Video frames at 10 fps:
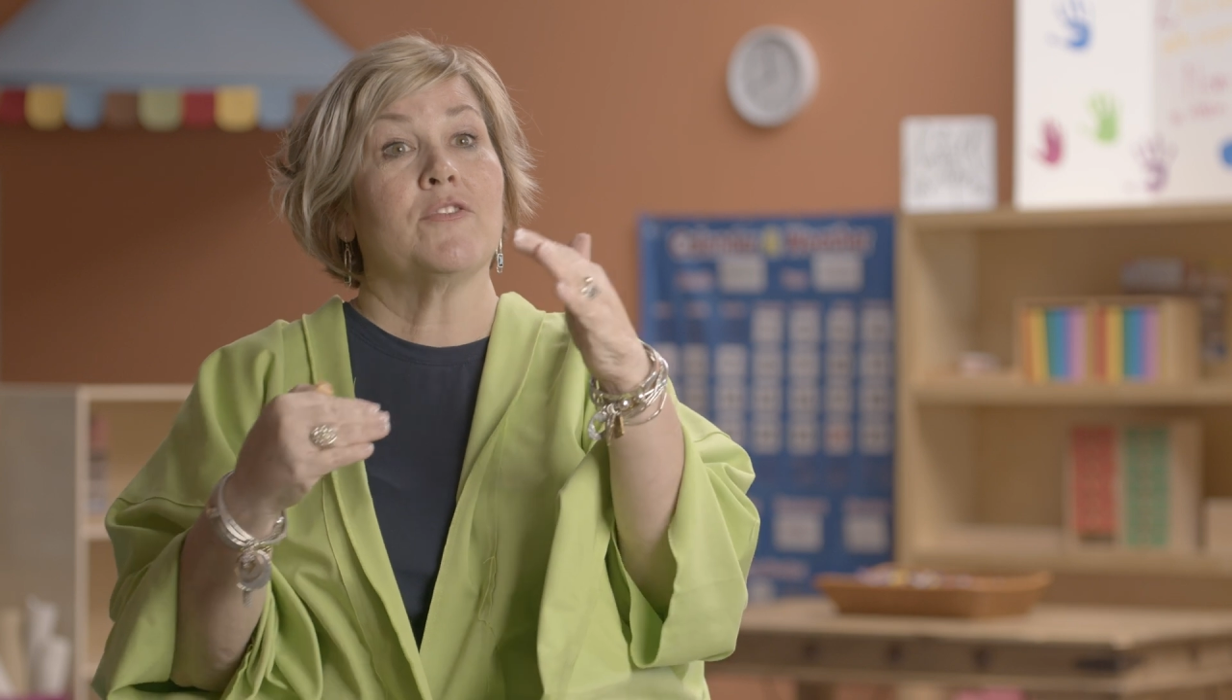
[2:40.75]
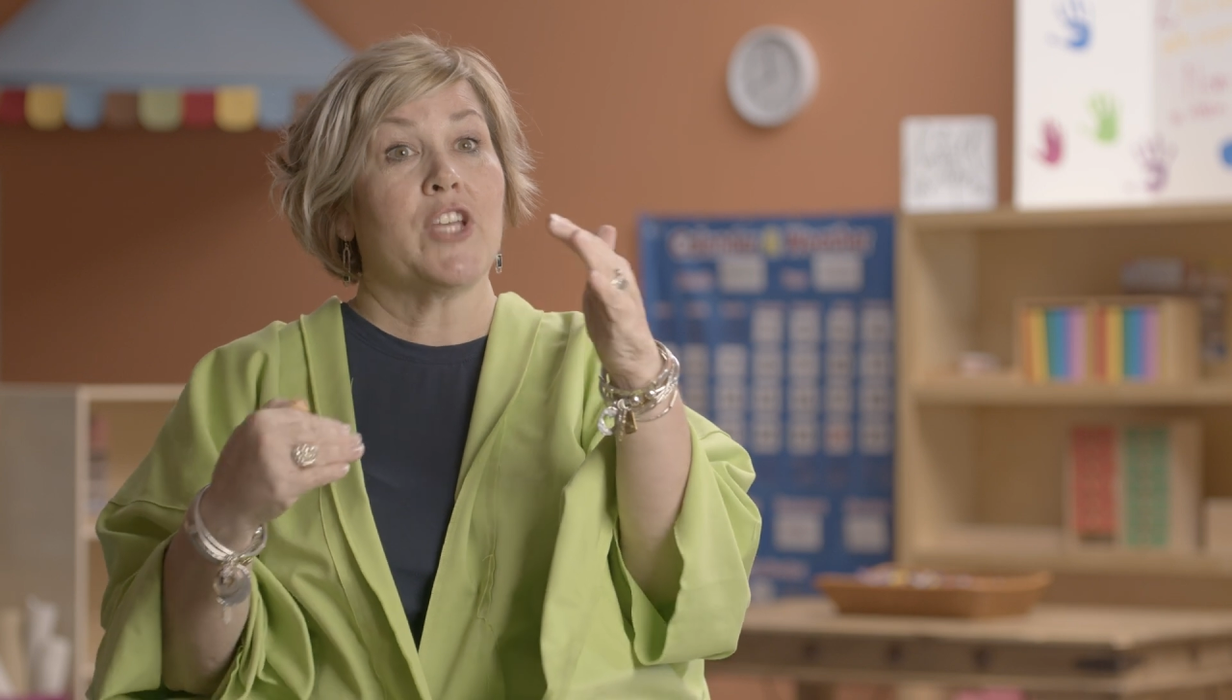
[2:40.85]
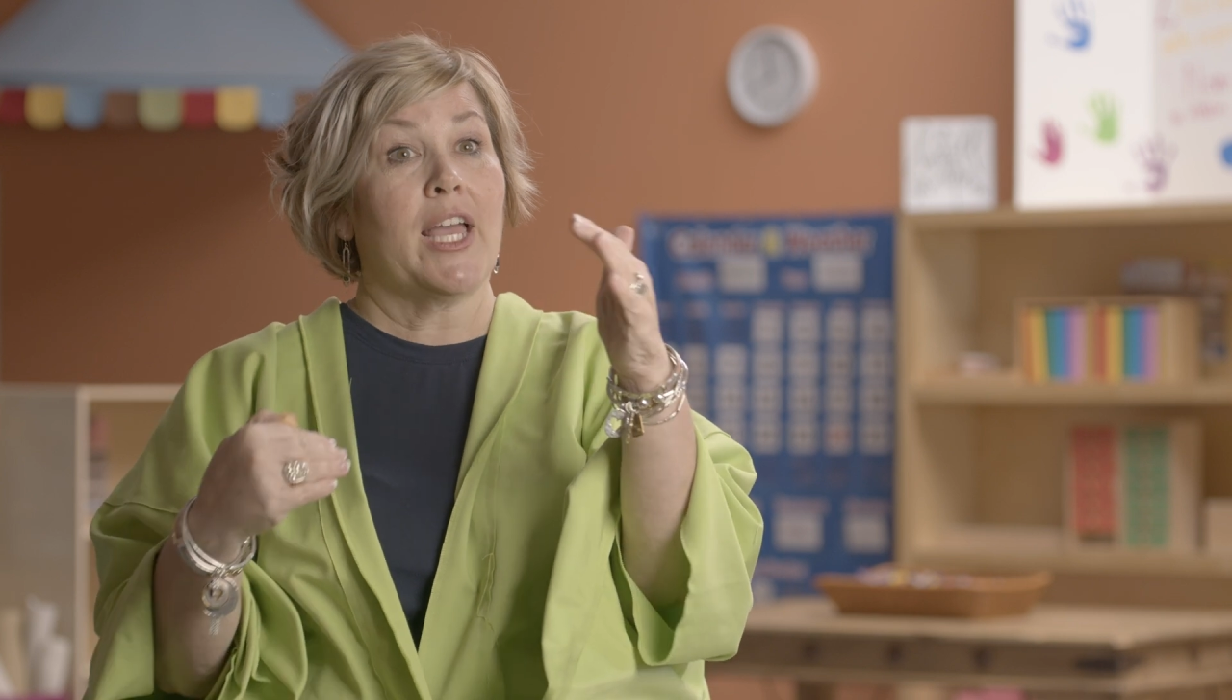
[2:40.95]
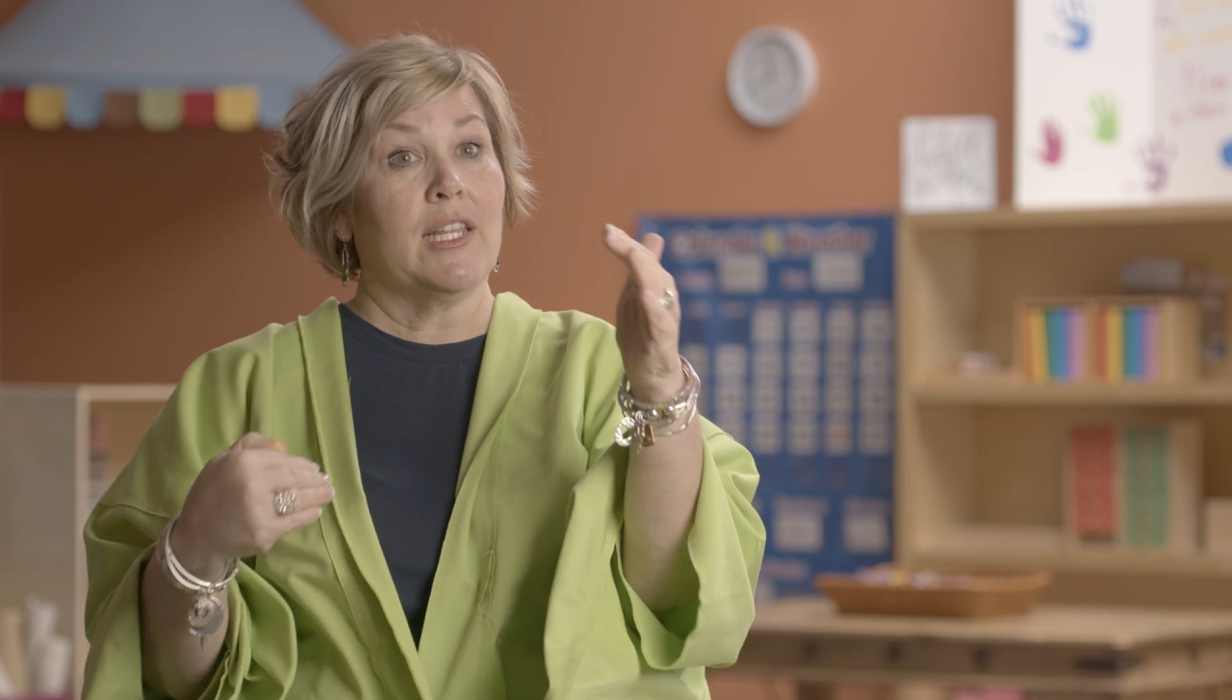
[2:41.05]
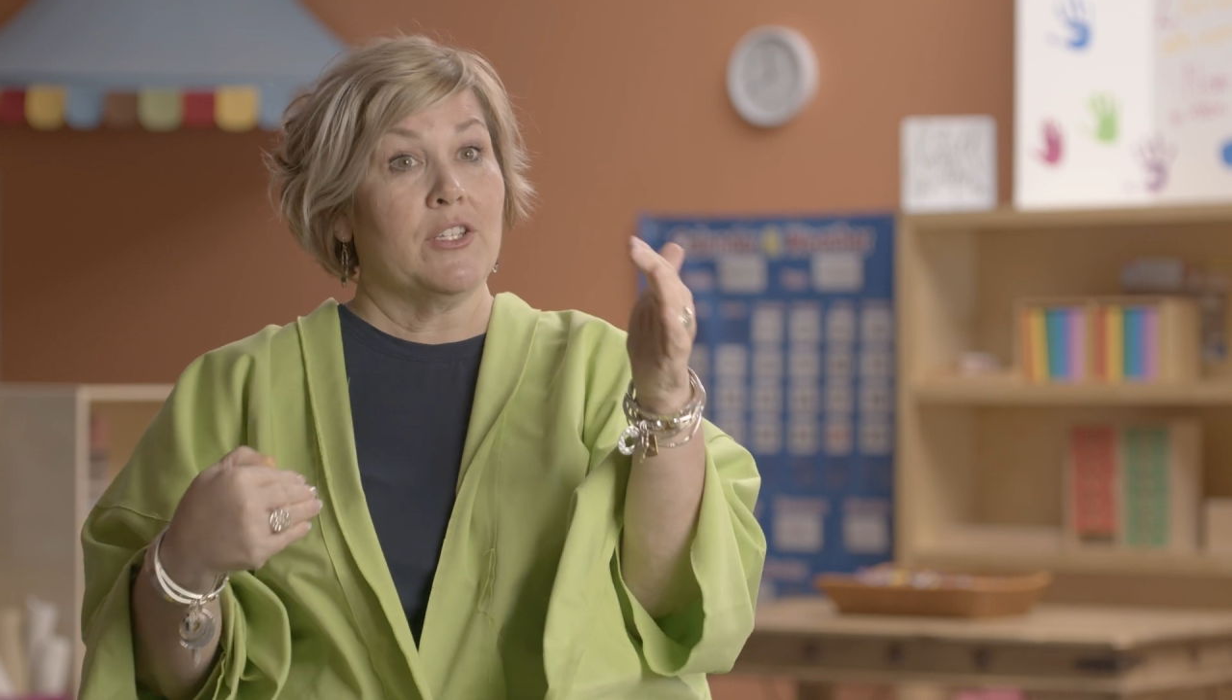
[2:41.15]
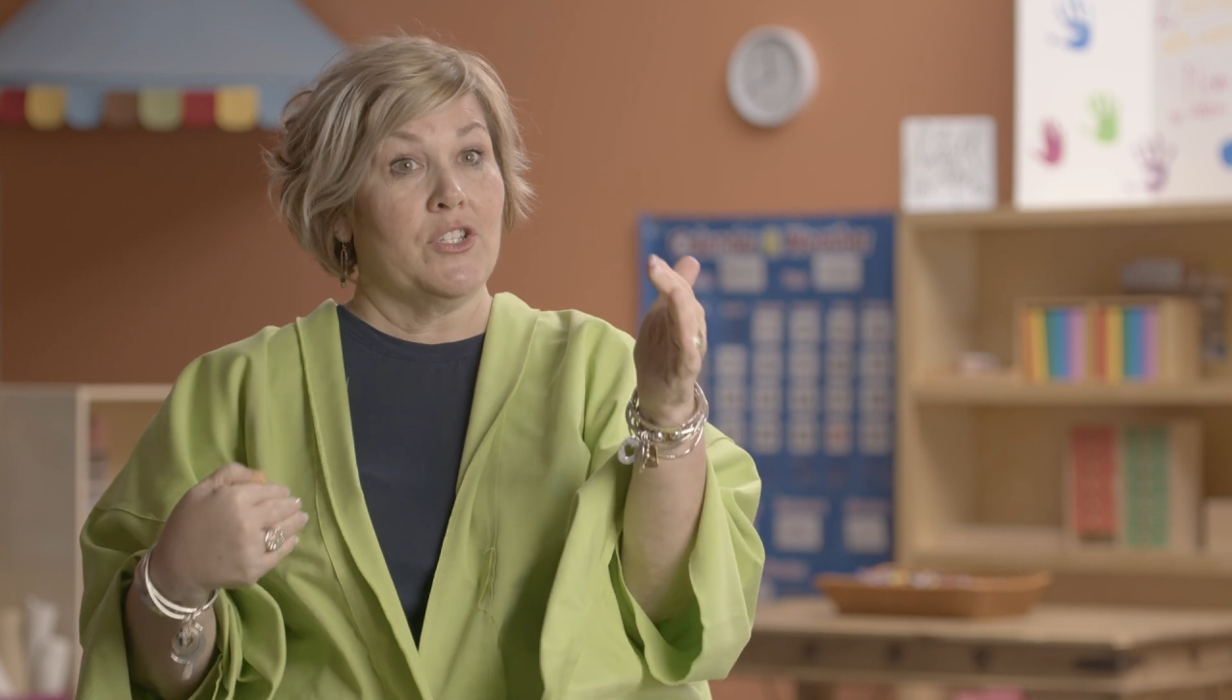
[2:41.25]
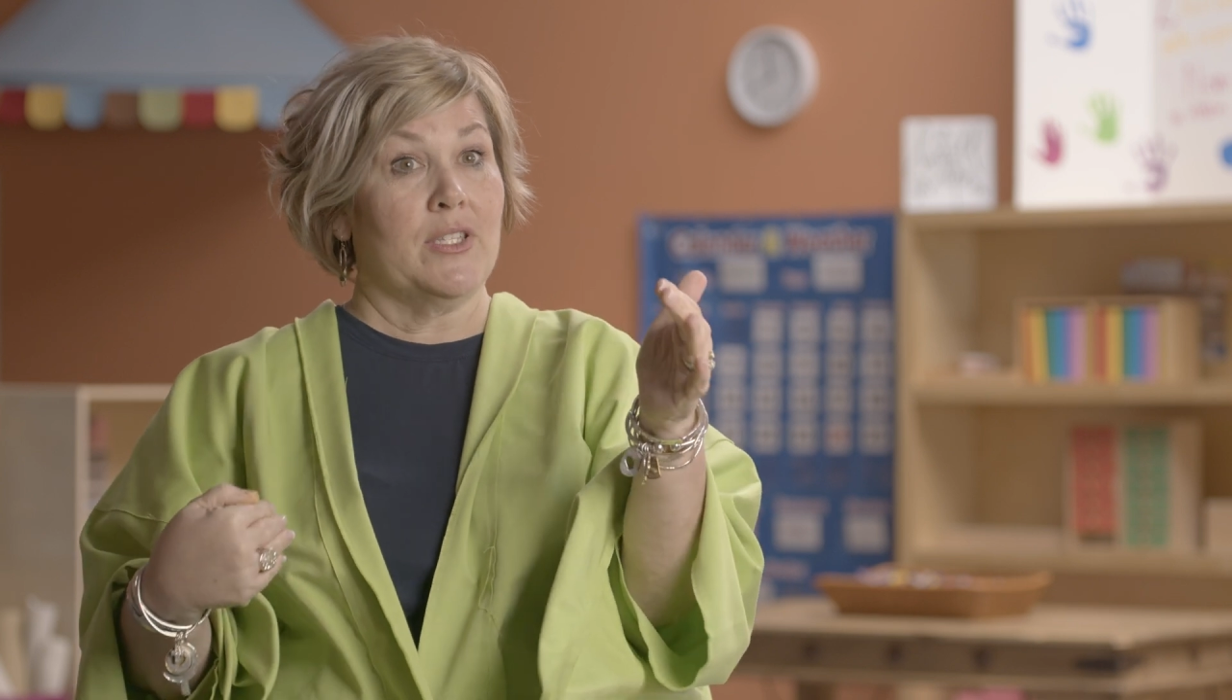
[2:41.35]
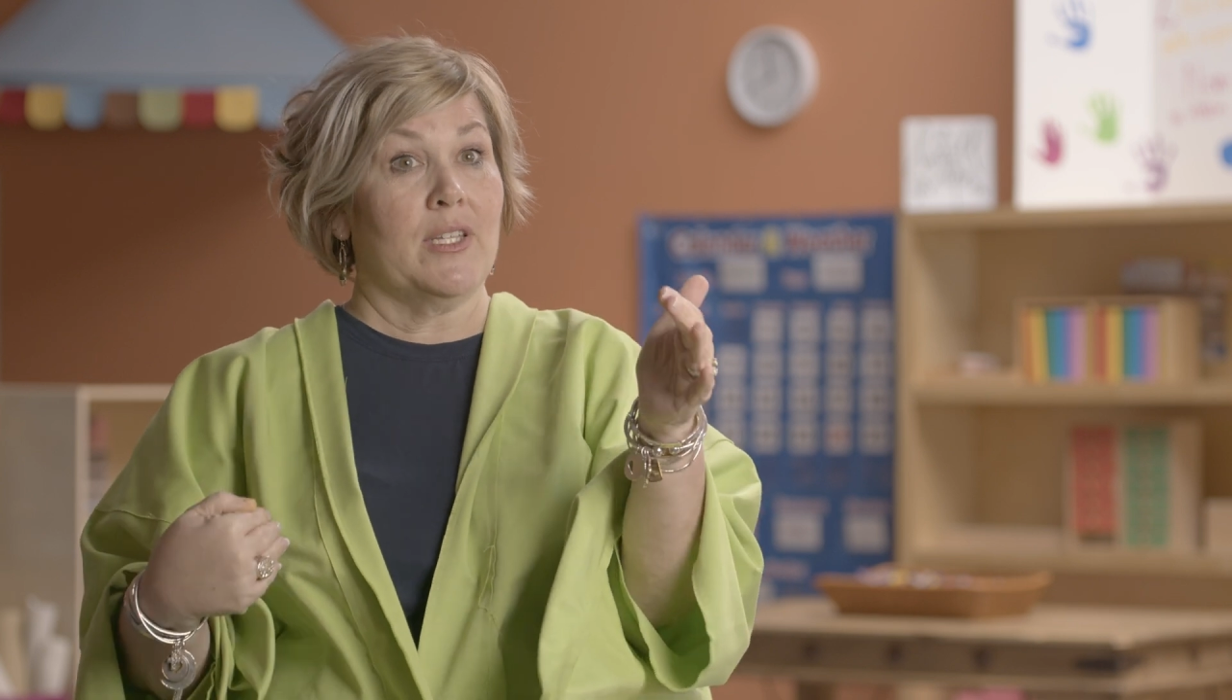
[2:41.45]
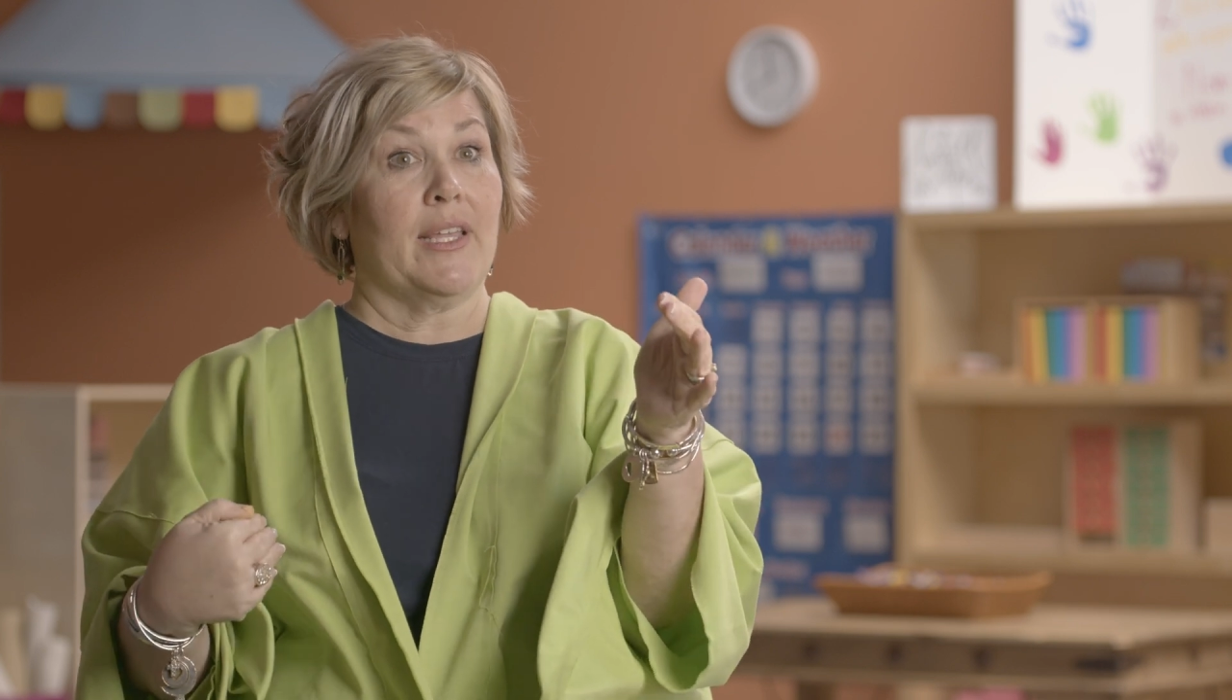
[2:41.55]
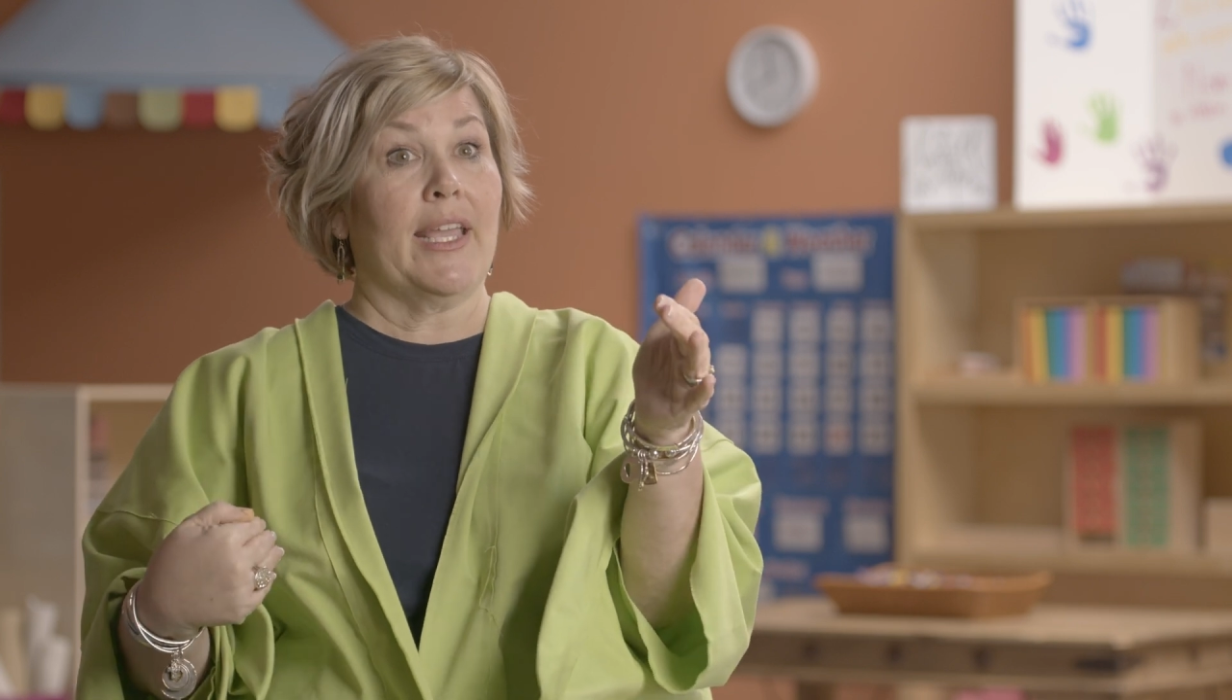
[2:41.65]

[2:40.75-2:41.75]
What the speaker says: challenges that they